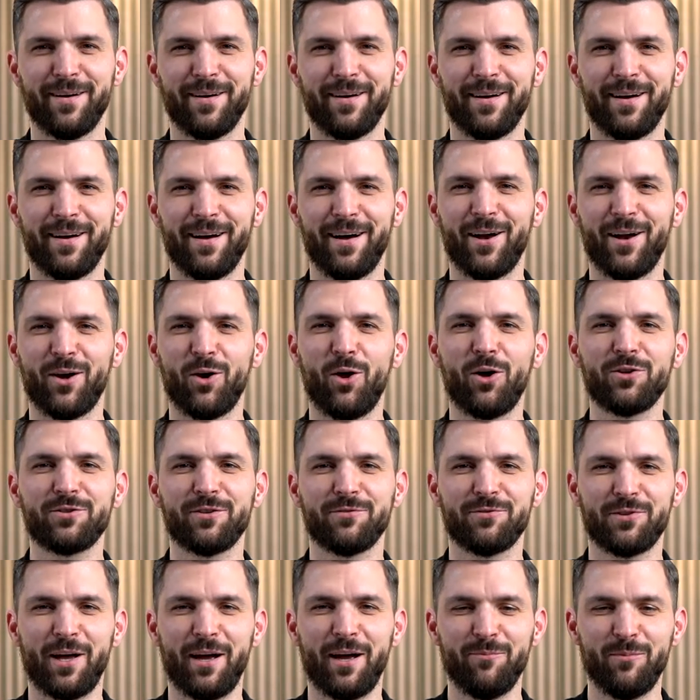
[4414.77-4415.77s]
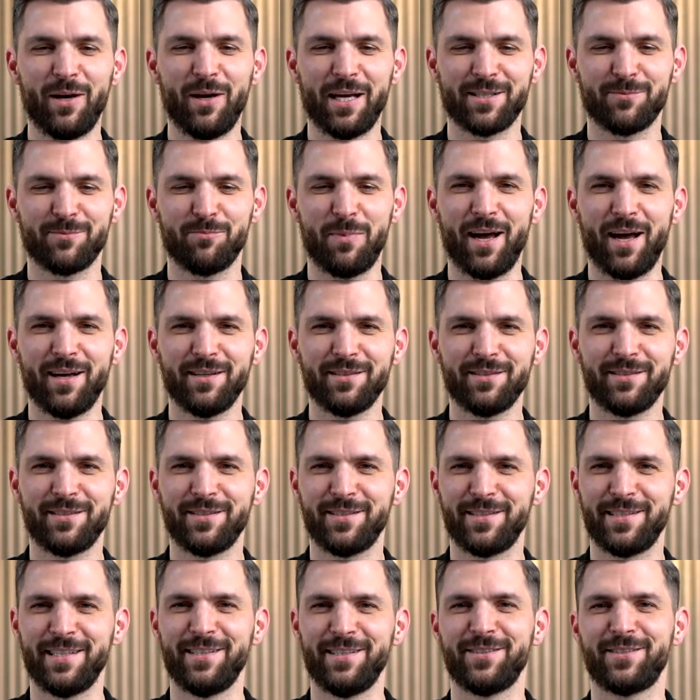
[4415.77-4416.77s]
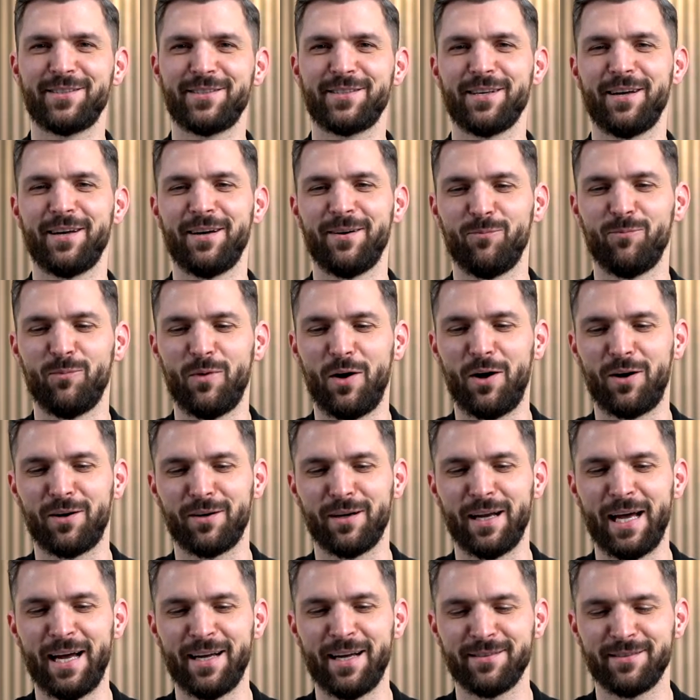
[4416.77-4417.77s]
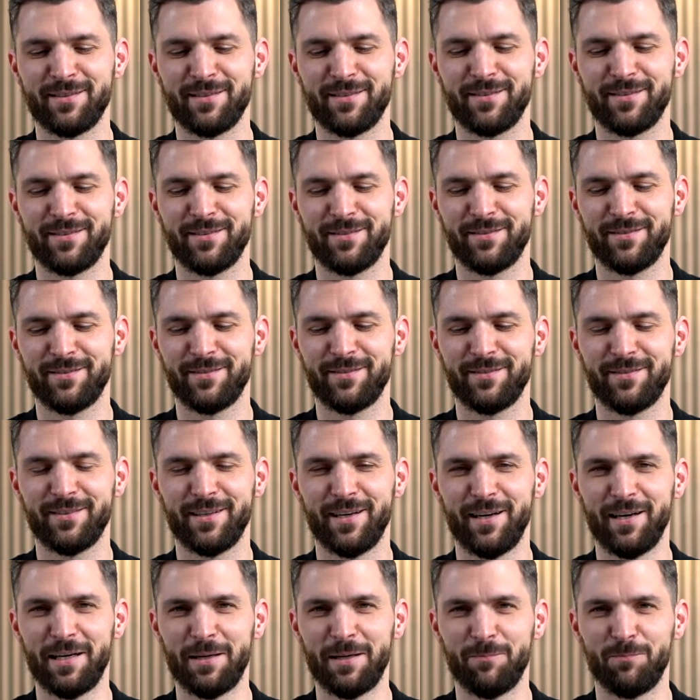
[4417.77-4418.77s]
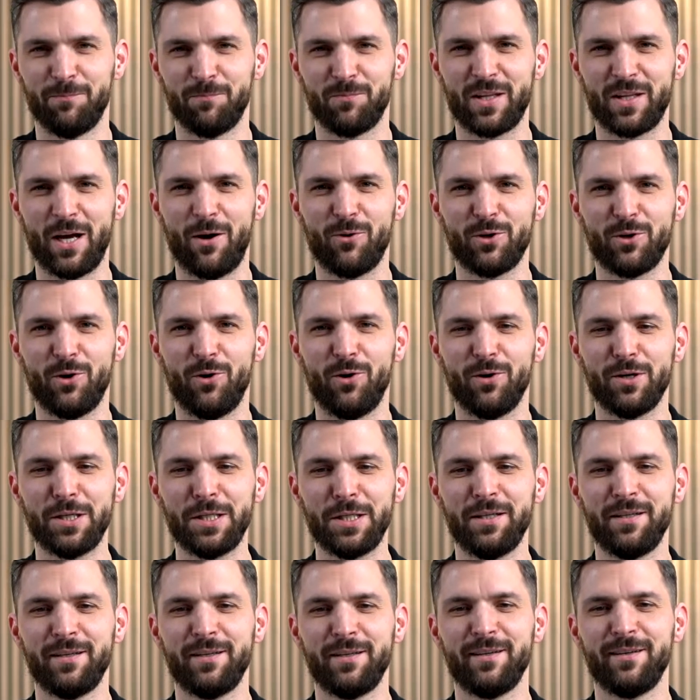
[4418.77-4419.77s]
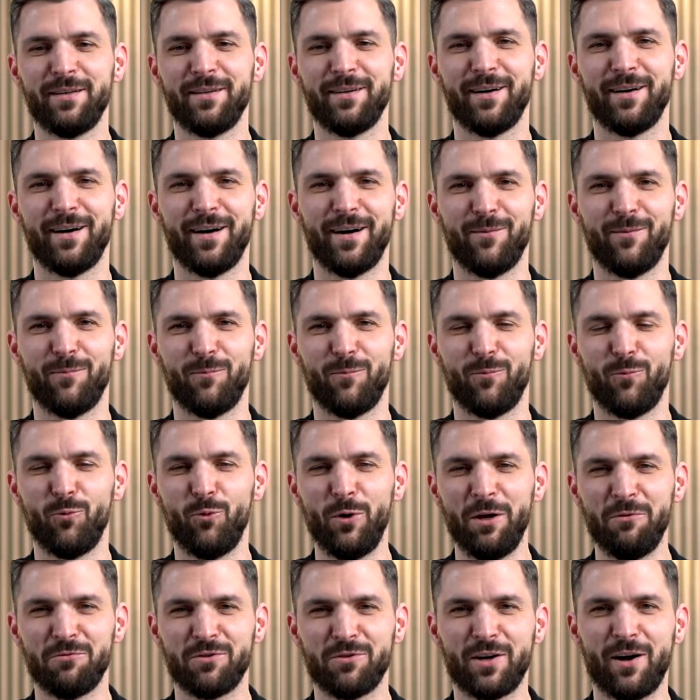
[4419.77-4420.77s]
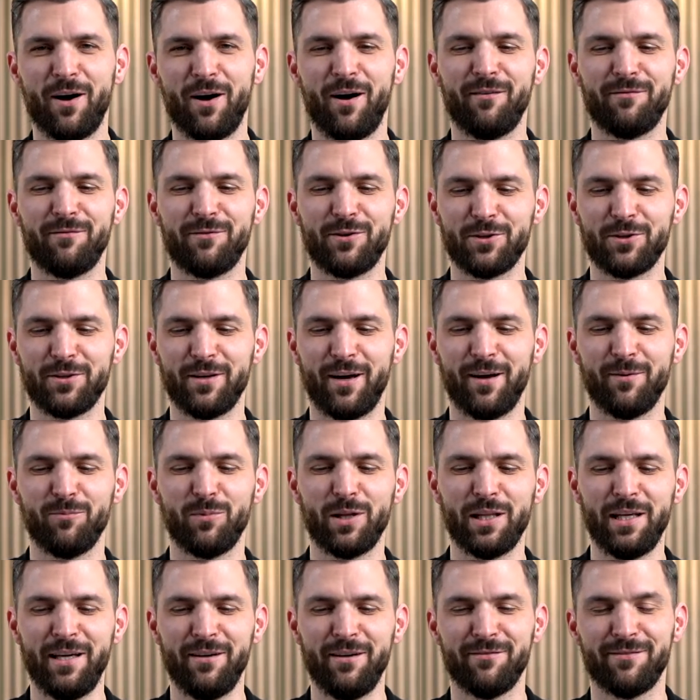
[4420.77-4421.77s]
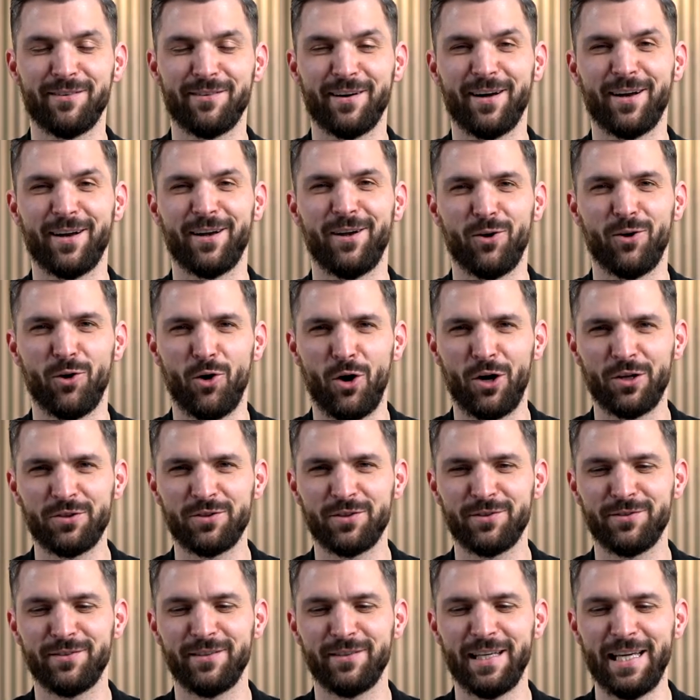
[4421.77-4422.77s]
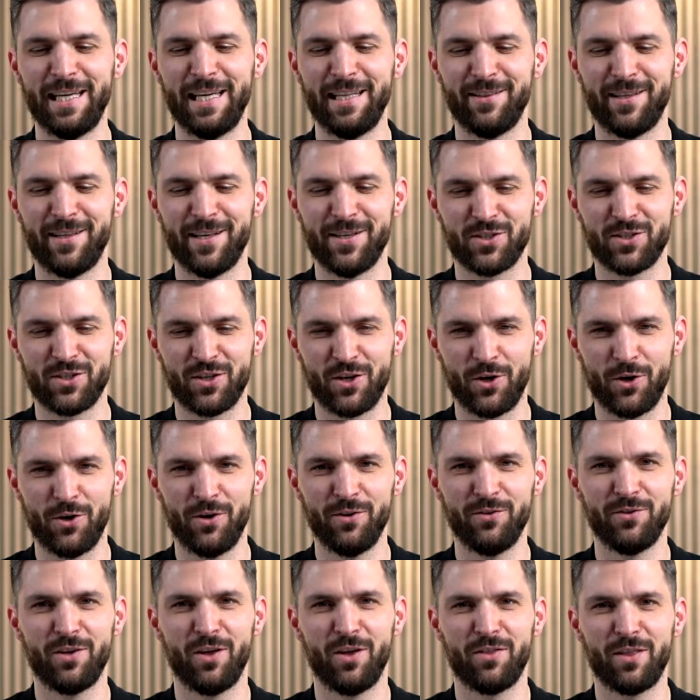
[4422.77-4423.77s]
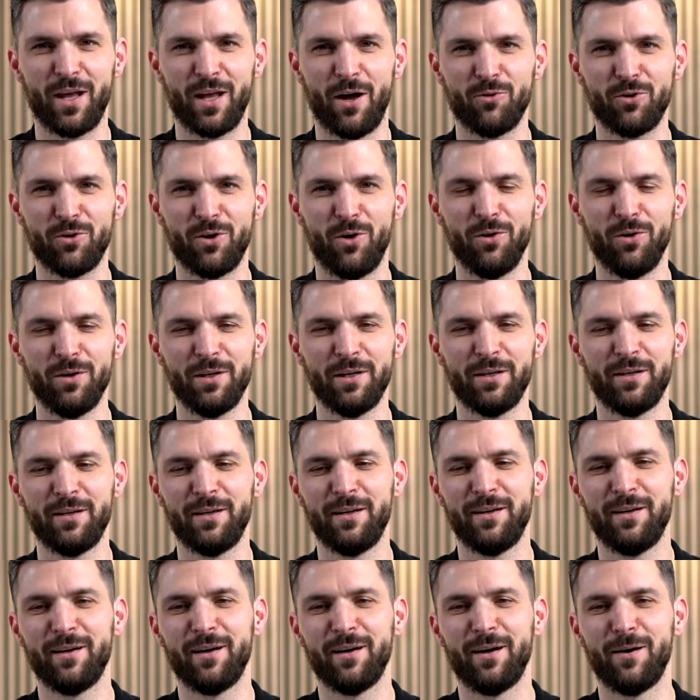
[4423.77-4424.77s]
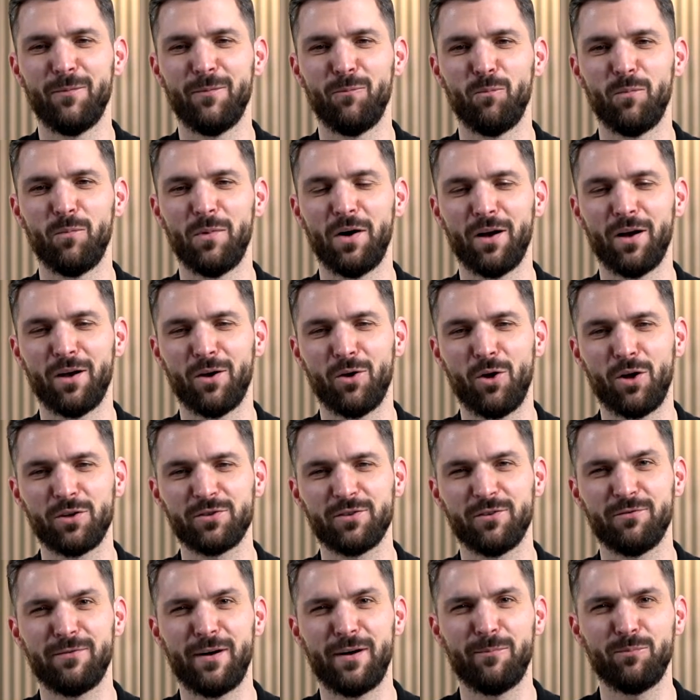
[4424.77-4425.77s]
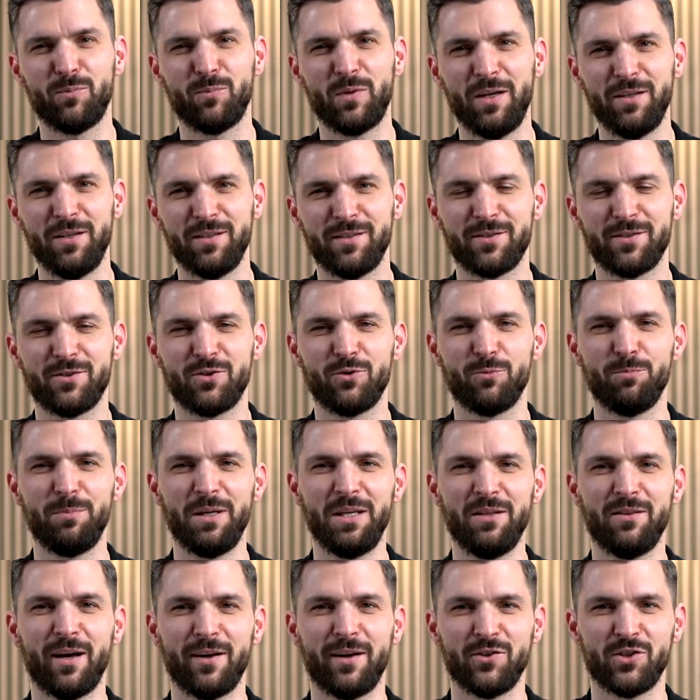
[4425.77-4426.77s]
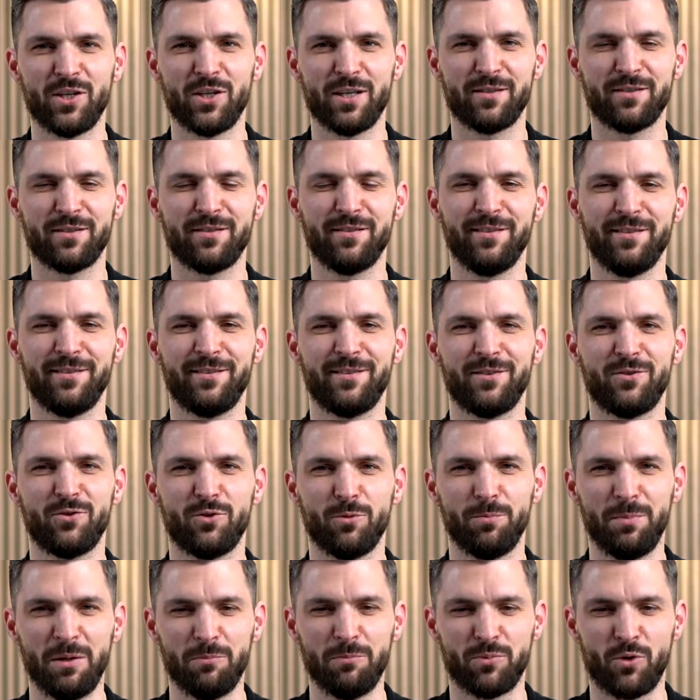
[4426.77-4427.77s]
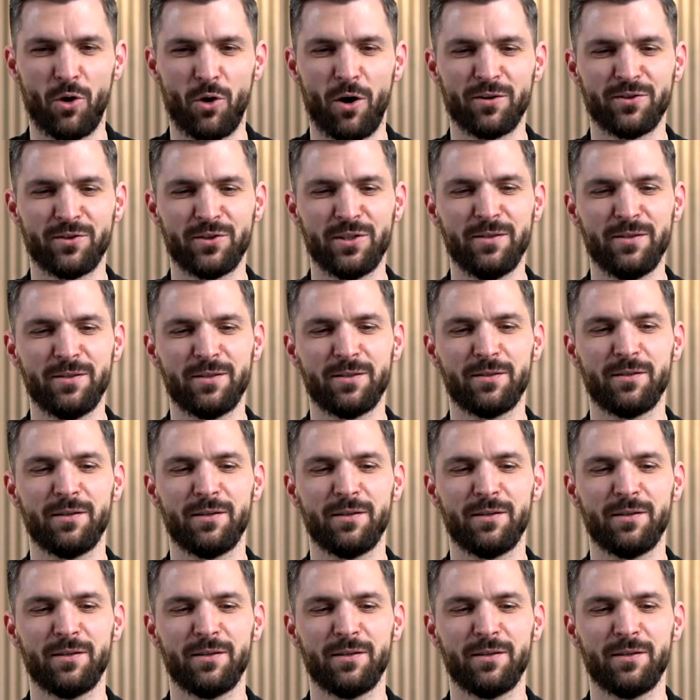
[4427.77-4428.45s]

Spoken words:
a lot of time has passed since our last town hall. We've covered, I believe, a lot in this current town hall. A lot of updates to be digested, to be processed.